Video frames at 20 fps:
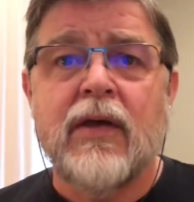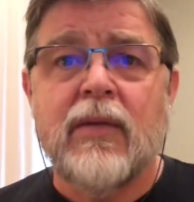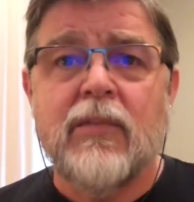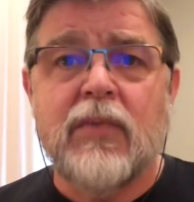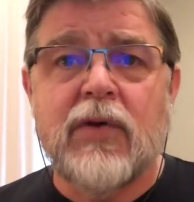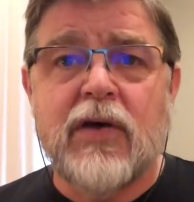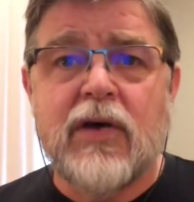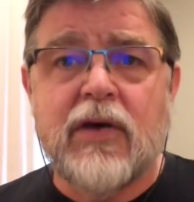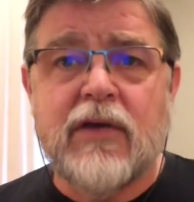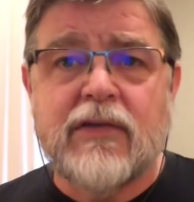
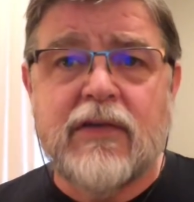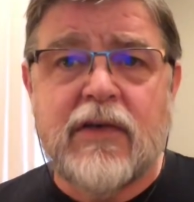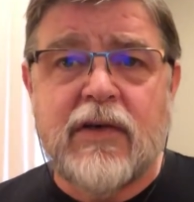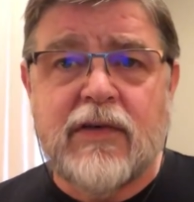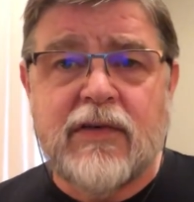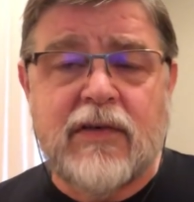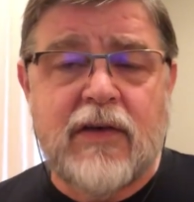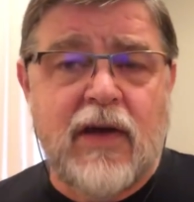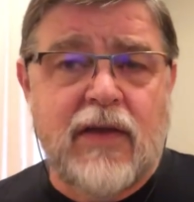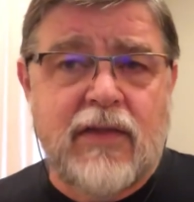because he
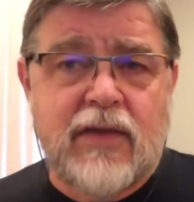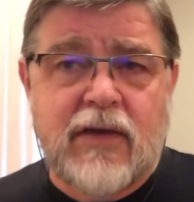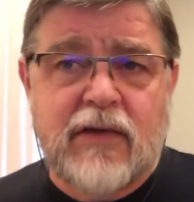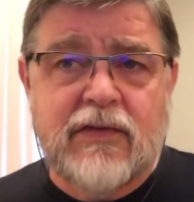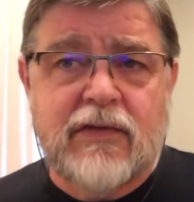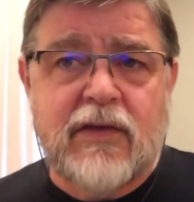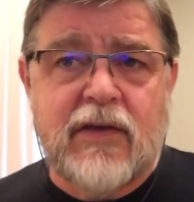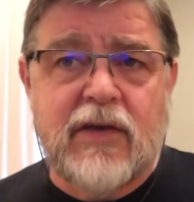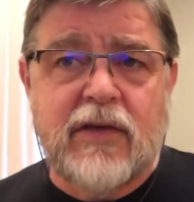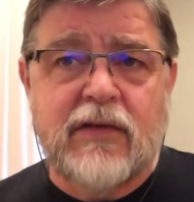had done
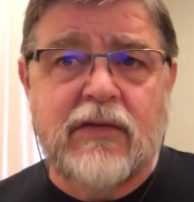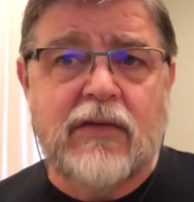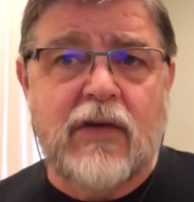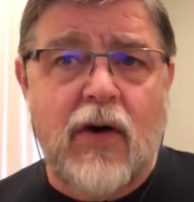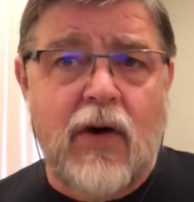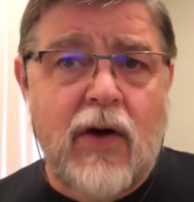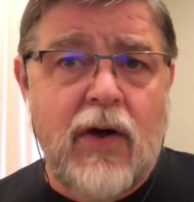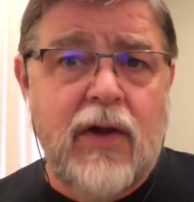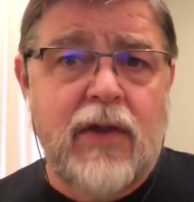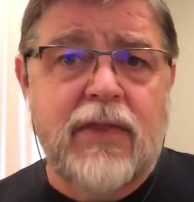these things
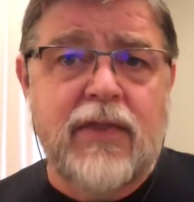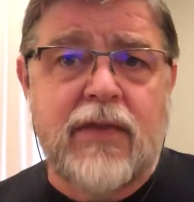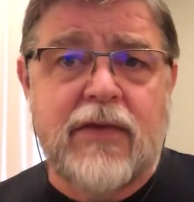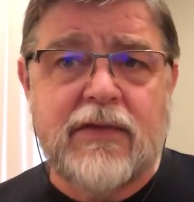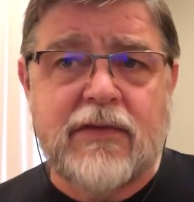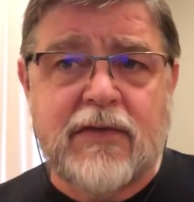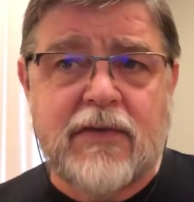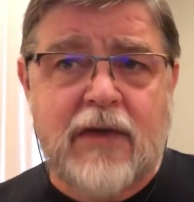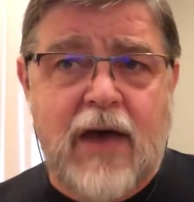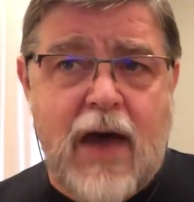on the
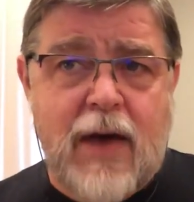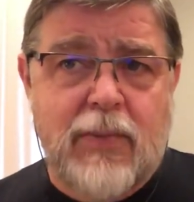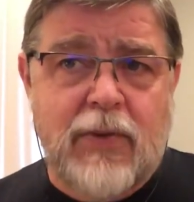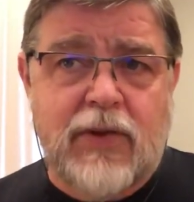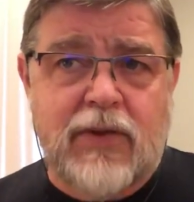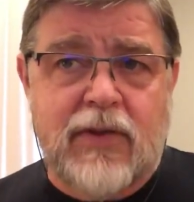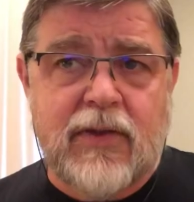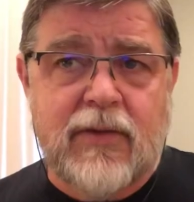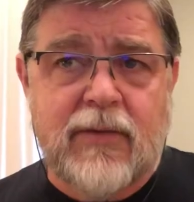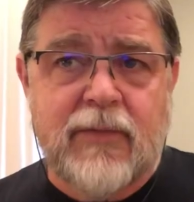Sabbath.
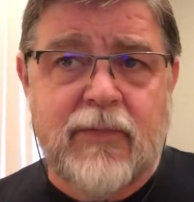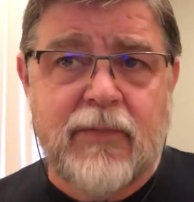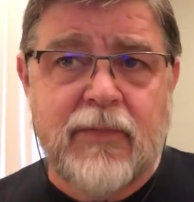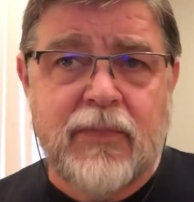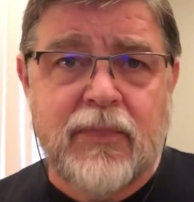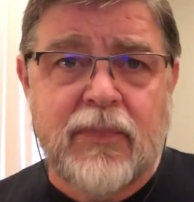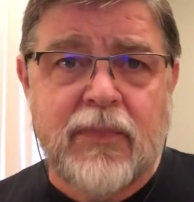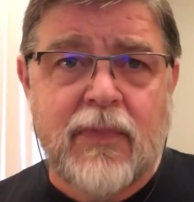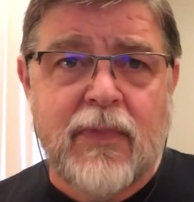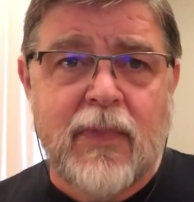
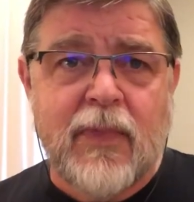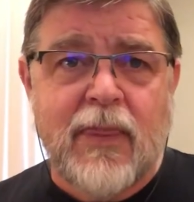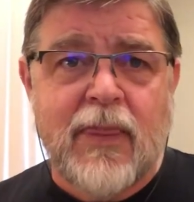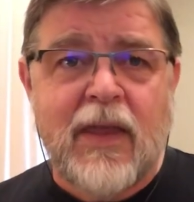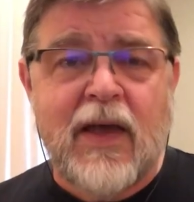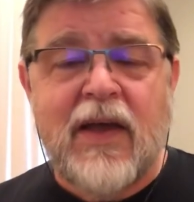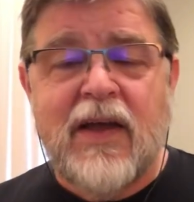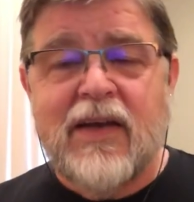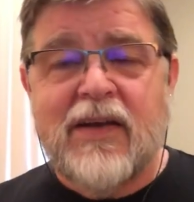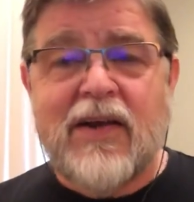
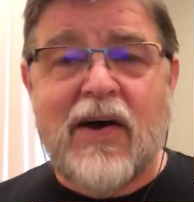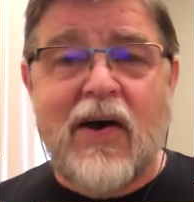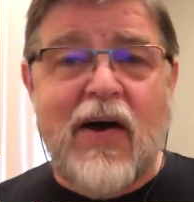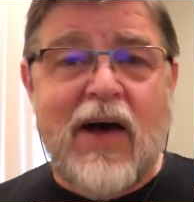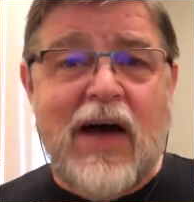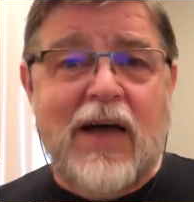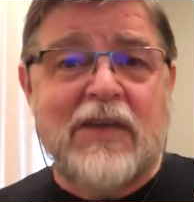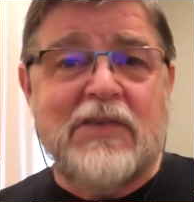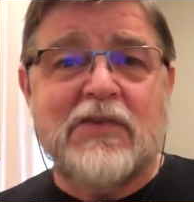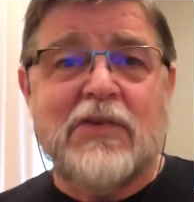Now,
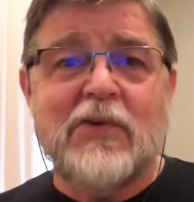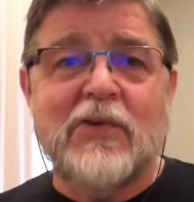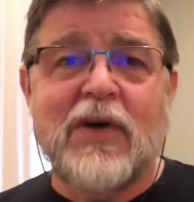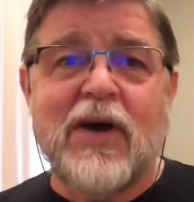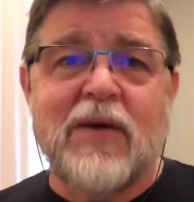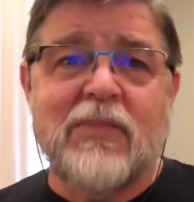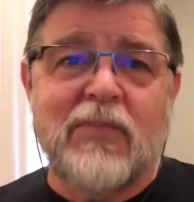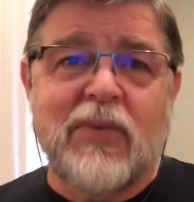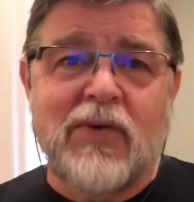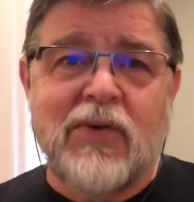I do
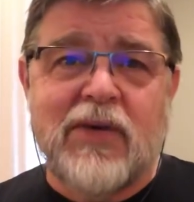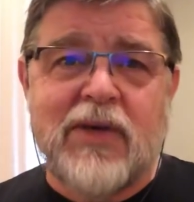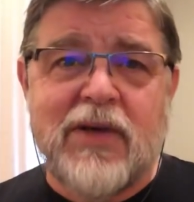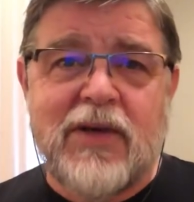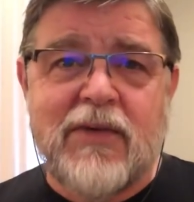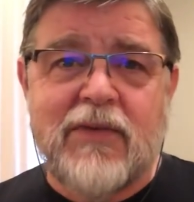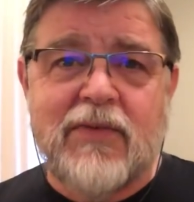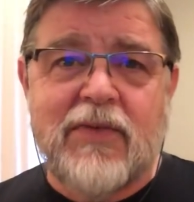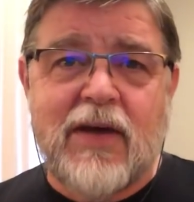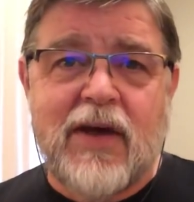not
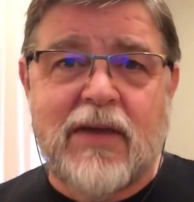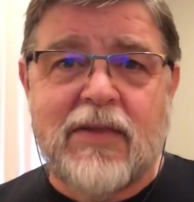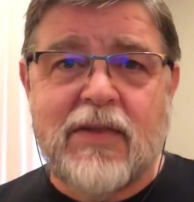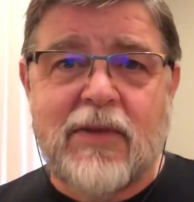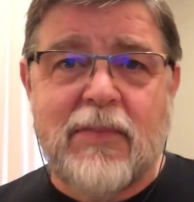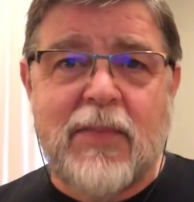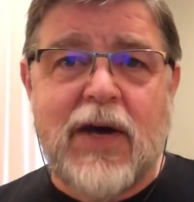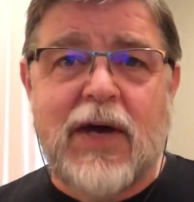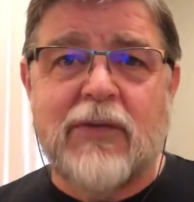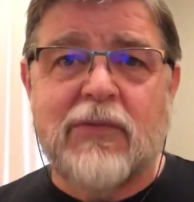believe that the
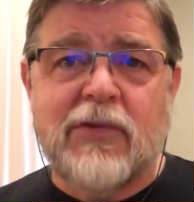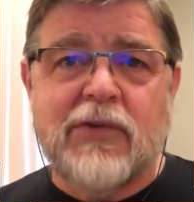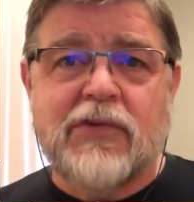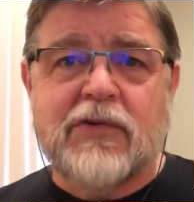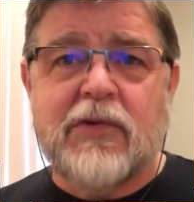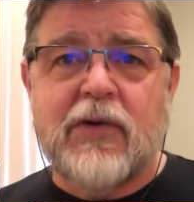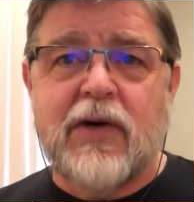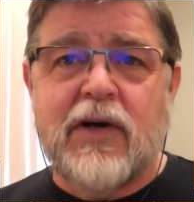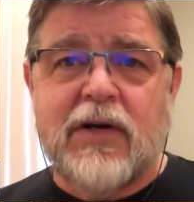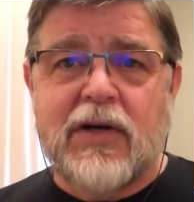man was
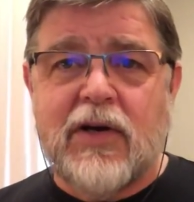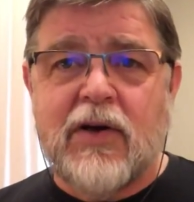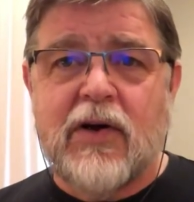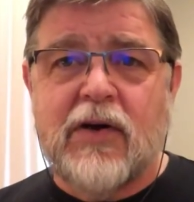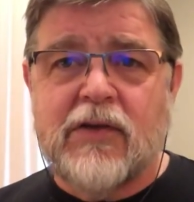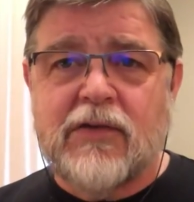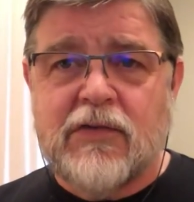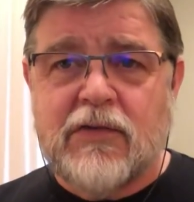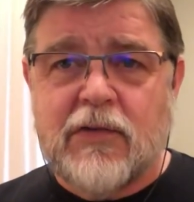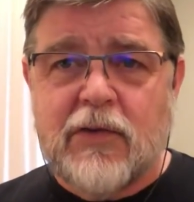trying to
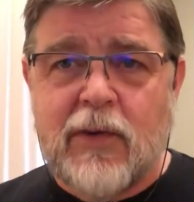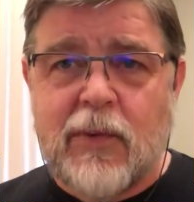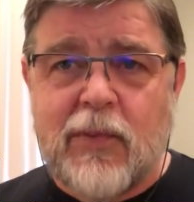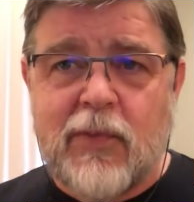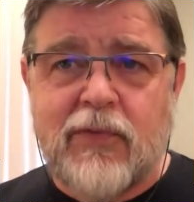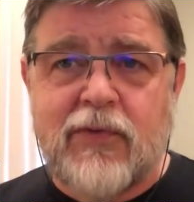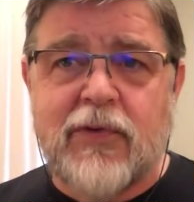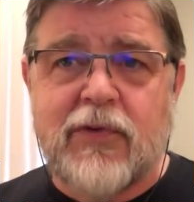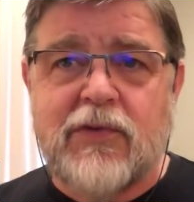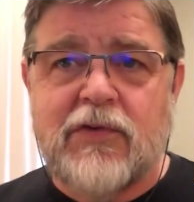cause trouble for